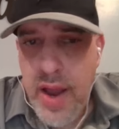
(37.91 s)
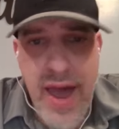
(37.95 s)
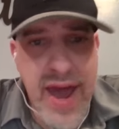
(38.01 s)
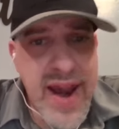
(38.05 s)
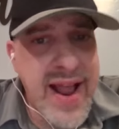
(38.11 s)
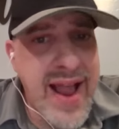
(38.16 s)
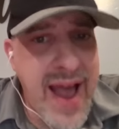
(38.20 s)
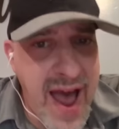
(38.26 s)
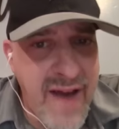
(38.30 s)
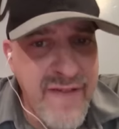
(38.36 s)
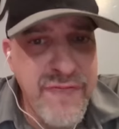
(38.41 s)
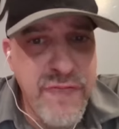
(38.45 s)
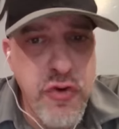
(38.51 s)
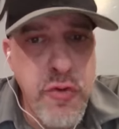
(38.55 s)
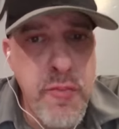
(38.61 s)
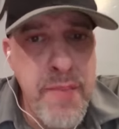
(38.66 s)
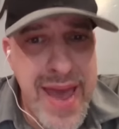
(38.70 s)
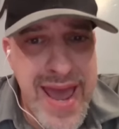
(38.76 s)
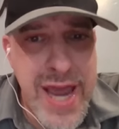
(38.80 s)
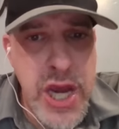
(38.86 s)
kind of
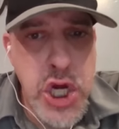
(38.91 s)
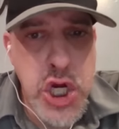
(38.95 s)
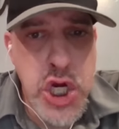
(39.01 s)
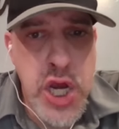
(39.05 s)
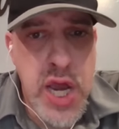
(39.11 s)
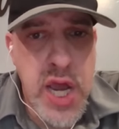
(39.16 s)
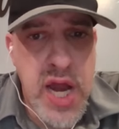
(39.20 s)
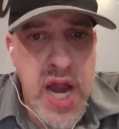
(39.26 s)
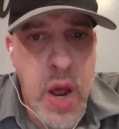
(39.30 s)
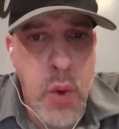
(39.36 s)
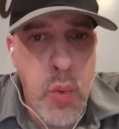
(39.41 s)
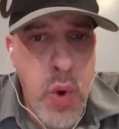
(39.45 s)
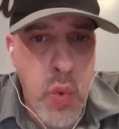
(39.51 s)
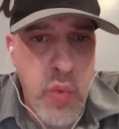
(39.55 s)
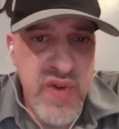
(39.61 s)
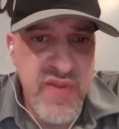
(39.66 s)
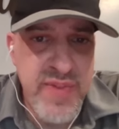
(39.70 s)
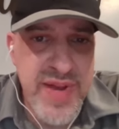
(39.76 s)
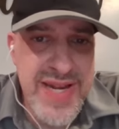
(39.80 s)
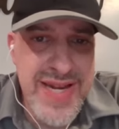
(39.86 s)
confirmation on
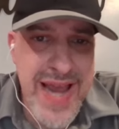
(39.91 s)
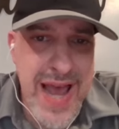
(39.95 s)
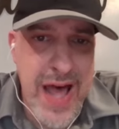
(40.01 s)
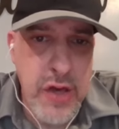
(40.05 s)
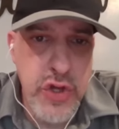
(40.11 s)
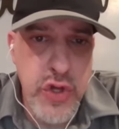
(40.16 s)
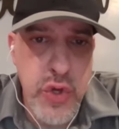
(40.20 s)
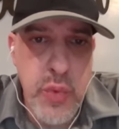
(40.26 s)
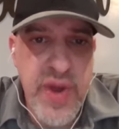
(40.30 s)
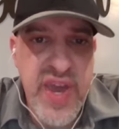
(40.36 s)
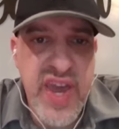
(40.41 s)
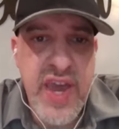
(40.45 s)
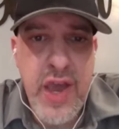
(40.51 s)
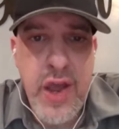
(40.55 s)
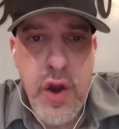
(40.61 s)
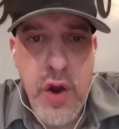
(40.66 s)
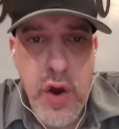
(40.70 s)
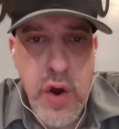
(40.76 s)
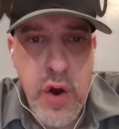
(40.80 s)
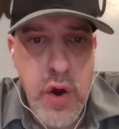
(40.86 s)
what we've been telling you
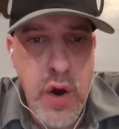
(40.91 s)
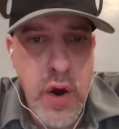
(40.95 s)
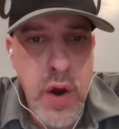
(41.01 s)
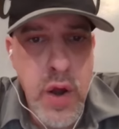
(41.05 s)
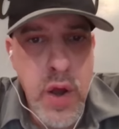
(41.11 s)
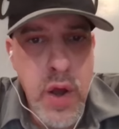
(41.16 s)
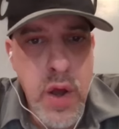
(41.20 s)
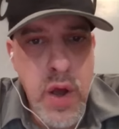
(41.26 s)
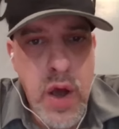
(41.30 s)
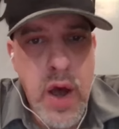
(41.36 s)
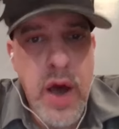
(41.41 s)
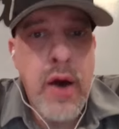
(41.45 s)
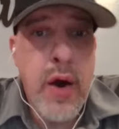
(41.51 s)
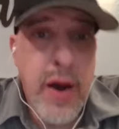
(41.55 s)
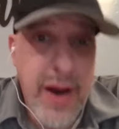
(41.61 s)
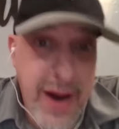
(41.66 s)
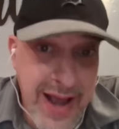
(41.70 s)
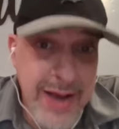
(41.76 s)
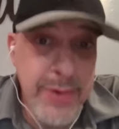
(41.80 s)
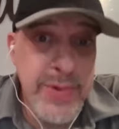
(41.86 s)
here. Uh,
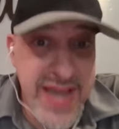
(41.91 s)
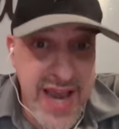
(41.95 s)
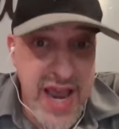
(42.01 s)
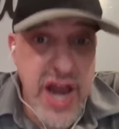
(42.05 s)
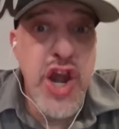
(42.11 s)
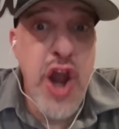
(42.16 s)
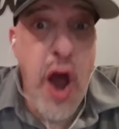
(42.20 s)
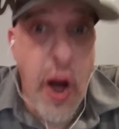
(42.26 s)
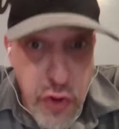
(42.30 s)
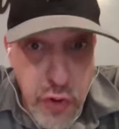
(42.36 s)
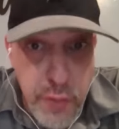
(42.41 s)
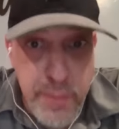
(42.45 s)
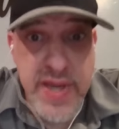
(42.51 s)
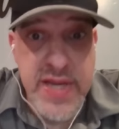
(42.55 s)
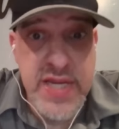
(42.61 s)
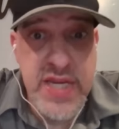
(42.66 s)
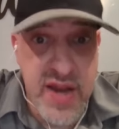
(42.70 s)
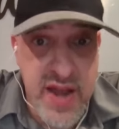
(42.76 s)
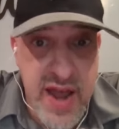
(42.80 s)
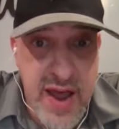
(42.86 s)
I would say another
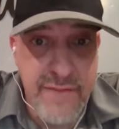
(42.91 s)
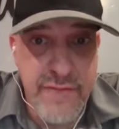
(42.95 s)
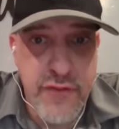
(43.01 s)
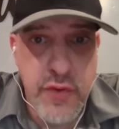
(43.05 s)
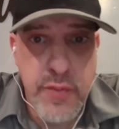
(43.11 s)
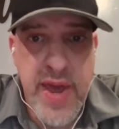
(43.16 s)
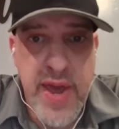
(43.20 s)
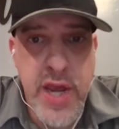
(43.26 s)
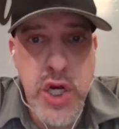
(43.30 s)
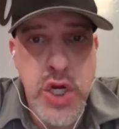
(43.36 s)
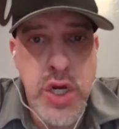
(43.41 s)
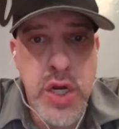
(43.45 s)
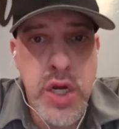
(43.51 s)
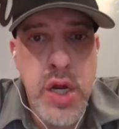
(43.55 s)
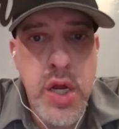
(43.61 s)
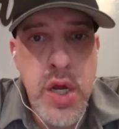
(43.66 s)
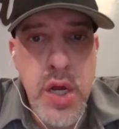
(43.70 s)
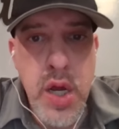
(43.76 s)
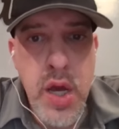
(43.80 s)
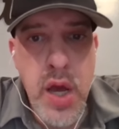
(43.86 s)
piece of
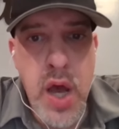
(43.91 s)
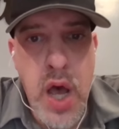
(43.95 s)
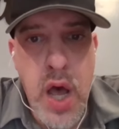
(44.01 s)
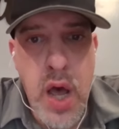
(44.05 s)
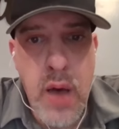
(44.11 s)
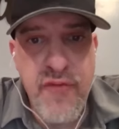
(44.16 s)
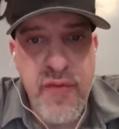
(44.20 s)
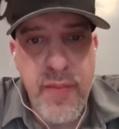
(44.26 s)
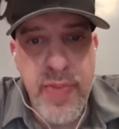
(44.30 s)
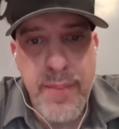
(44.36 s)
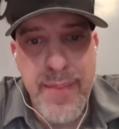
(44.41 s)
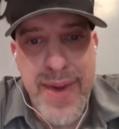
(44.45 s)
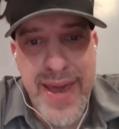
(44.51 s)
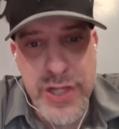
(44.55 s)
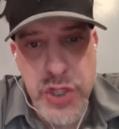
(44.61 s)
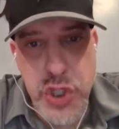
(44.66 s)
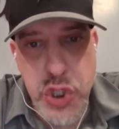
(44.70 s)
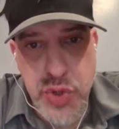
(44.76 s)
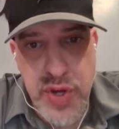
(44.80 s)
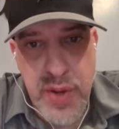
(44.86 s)
confirmation um, from the
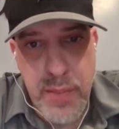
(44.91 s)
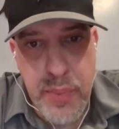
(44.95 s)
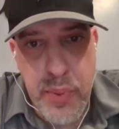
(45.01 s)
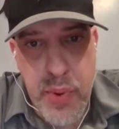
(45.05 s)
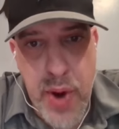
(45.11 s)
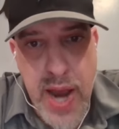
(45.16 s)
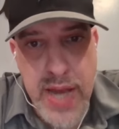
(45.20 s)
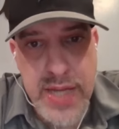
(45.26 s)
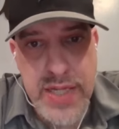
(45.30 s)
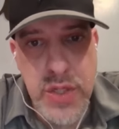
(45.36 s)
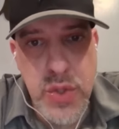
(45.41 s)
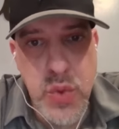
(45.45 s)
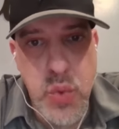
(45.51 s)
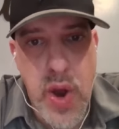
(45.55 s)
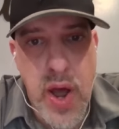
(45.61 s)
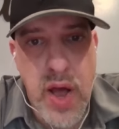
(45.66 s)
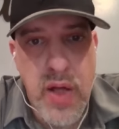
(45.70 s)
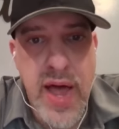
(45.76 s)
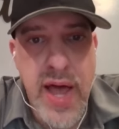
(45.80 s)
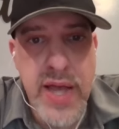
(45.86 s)
mainstream press as
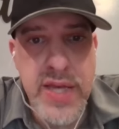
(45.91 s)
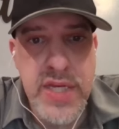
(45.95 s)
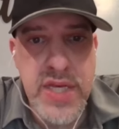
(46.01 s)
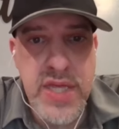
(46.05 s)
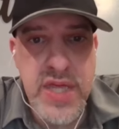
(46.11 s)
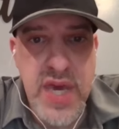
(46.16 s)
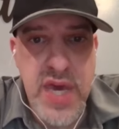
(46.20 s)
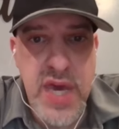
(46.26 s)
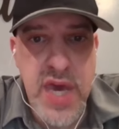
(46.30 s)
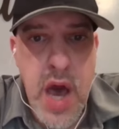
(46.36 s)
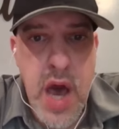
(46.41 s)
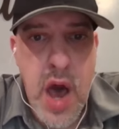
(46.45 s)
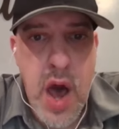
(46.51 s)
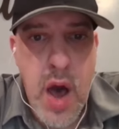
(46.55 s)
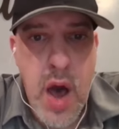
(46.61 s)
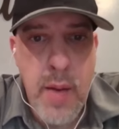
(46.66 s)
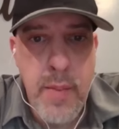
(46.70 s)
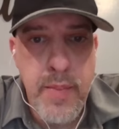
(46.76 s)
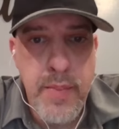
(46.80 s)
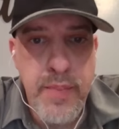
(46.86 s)
well as the
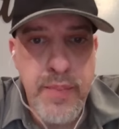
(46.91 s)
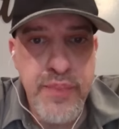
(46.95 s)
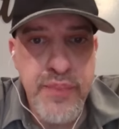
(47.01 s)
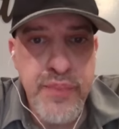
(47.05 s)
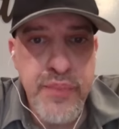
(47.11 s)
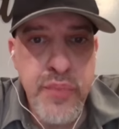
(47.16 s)
um,